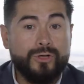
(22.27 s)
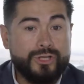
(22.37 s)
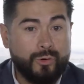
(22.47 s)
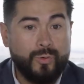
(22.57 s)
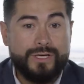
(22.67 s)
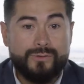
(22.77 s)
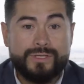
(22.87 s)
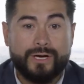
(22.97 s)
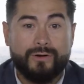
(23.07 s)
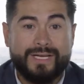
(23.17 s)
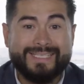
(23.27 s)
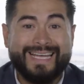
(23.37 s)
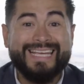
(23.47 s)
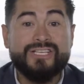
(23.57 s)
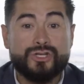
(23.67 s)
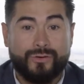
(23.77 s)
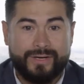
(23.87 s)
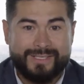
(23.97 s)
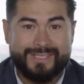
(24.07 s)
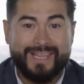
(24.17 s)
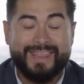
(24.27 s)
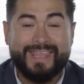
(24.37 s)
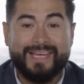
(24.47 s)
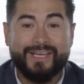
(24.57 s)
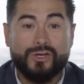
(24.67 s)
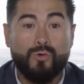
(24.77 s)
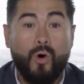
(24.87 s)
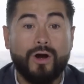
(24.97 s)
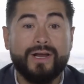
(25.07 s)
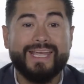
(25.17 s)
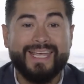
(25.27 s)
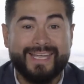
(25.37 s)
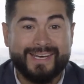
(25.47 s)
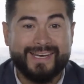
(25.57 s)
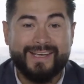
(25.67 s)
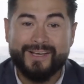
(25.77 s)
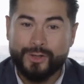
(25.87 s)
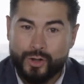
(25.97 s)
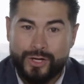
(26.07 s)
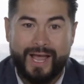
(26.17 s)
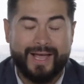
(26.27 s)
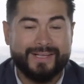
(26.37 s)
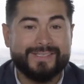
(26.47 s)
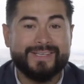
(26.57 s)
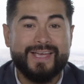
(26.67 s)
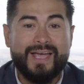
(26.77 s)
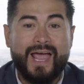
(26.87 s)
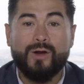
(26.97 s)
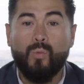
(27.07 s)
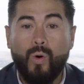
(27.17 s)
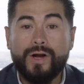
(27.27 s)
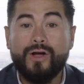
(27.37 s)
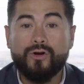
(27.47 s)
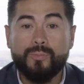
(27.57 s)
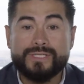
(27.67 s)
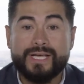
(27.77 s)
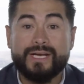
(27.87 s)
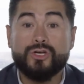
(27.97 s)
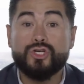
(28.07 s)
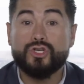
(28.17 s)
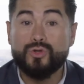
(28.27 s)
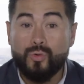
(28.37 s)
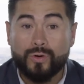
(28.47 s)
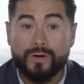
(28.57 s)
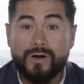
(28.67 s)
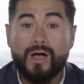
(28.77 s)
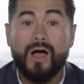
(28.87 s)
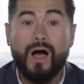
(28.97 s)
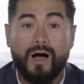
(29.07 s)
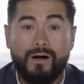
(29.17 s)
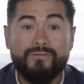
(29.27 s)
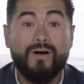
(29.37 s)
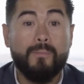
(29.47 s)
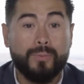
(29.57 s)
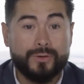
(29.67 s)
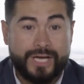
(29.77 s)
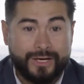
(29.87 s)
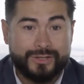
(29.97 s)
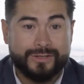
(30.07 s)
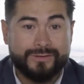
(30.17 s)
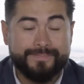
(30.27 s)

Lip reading: trick we use here is insurance. Think you are in good hands and 100% sure of protection.